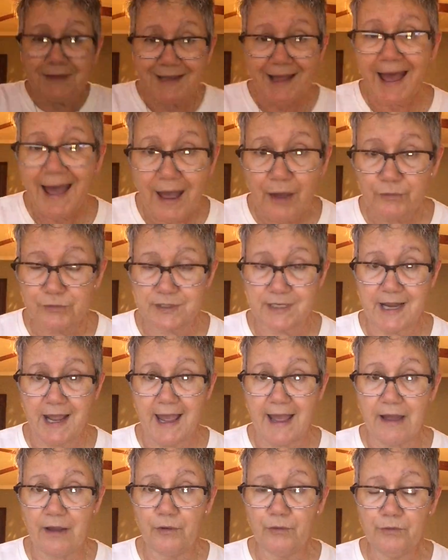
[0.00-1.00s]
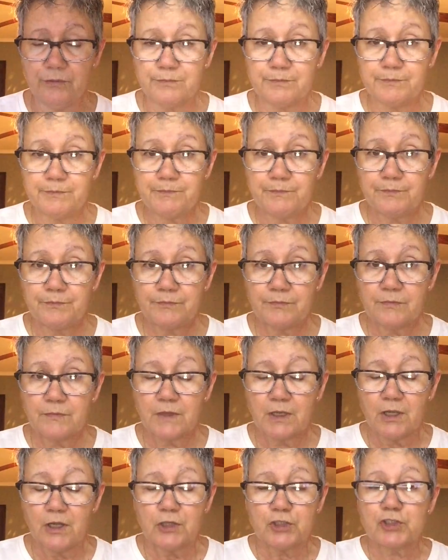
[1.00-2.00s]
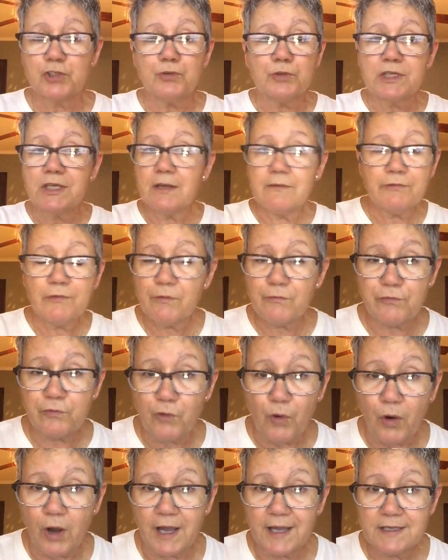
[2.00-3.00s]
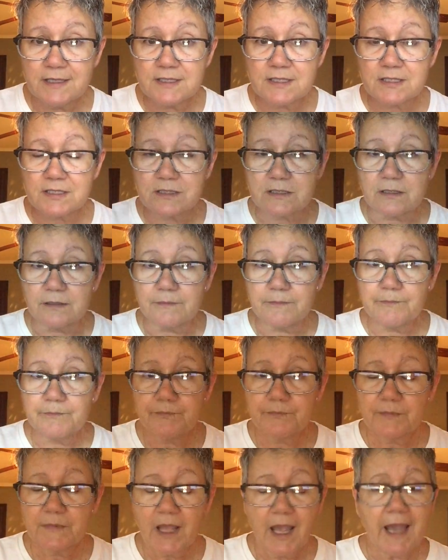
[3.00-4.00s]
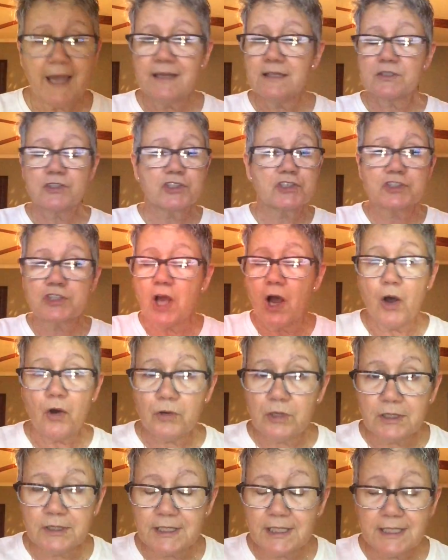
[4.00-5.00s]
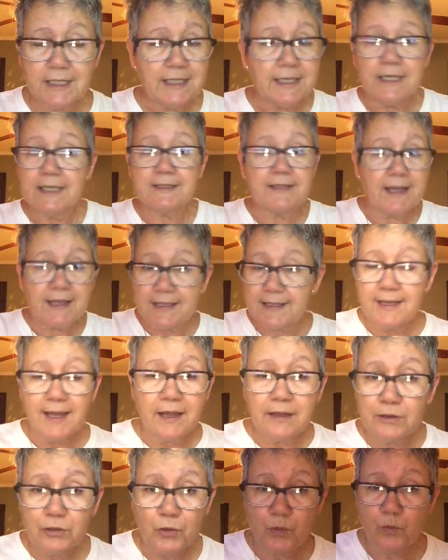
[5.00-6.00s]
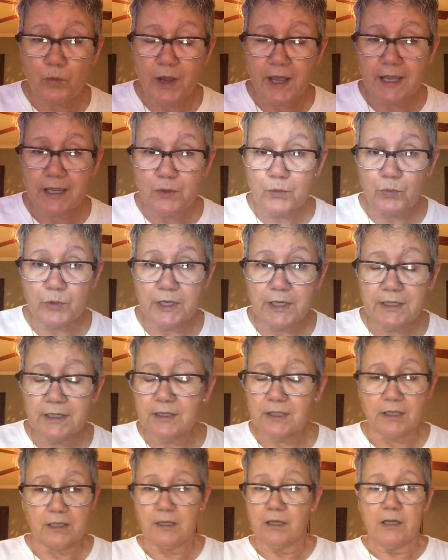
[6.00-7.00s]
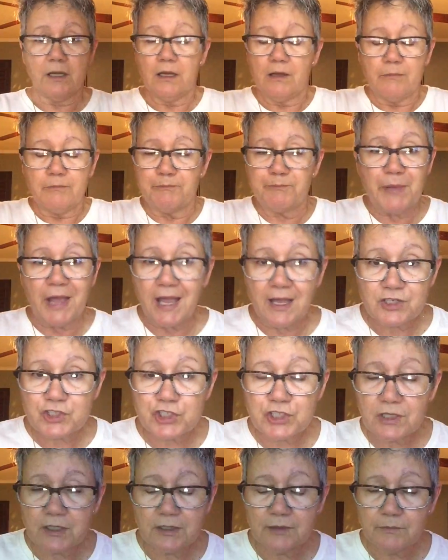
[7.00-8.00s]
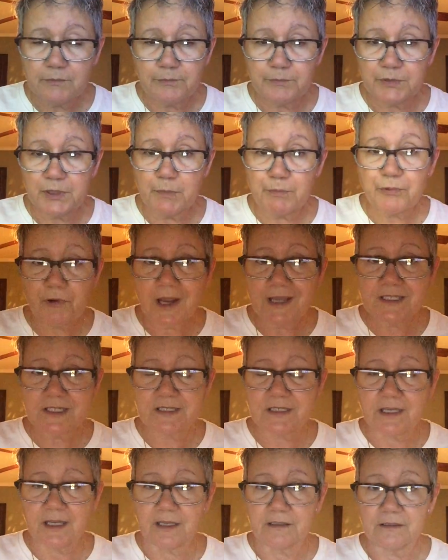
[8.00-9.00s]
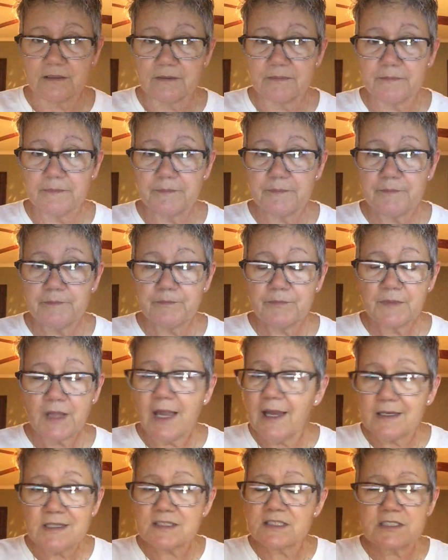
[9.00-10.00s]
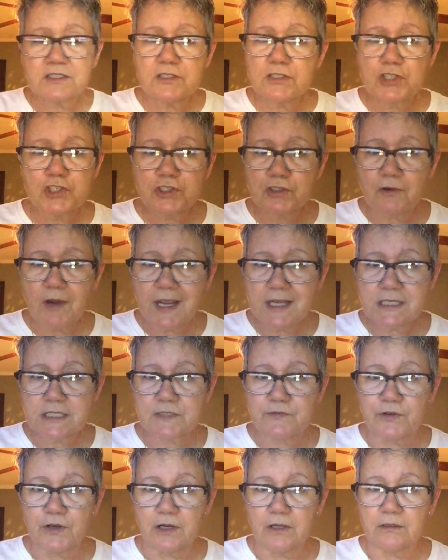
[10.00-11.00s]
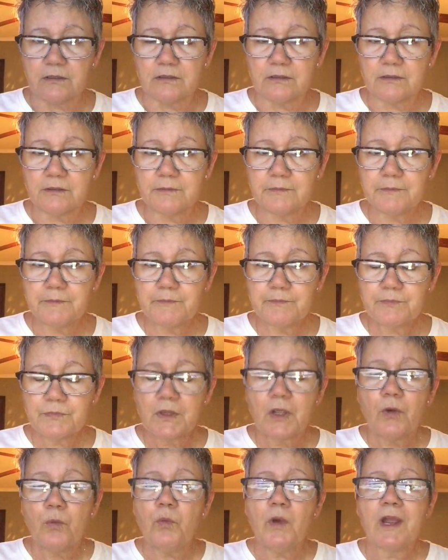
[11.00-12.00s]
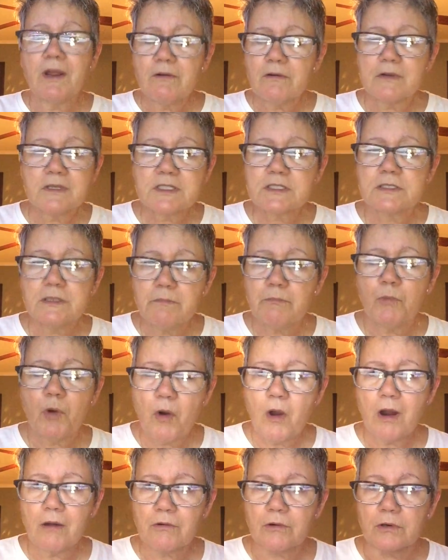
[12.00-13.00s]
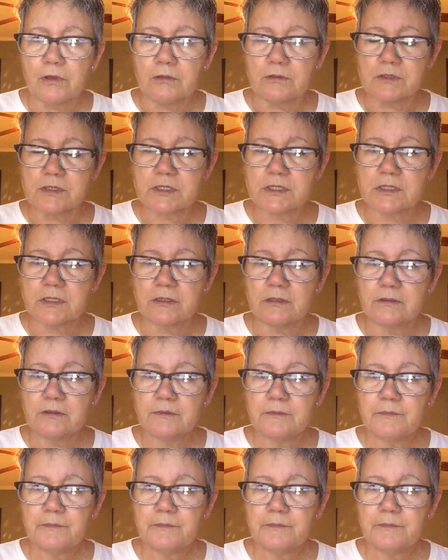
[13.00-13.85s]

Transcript: allowed now to give a voice, and it's totally, they're getting away with bashing the president. And it's disgraceful. Where is the morals?